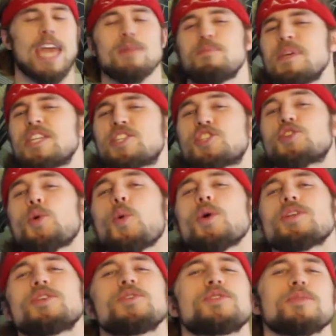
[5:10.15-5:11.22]
And be
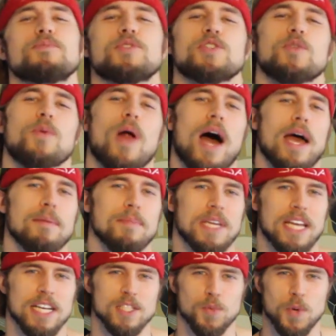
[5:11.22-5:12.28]
sure to subscribe
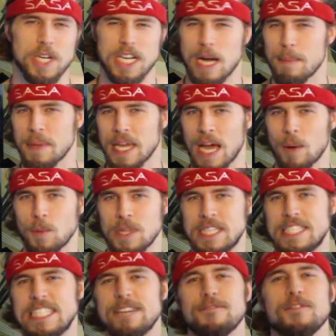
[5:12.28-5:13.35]
because we're coming out
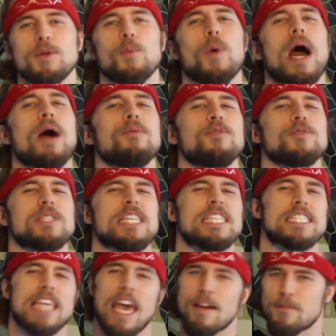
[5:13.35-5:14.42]
with different WoW
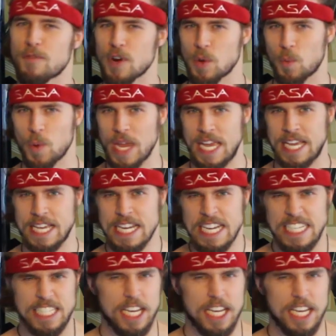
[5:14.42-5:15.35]
routines every week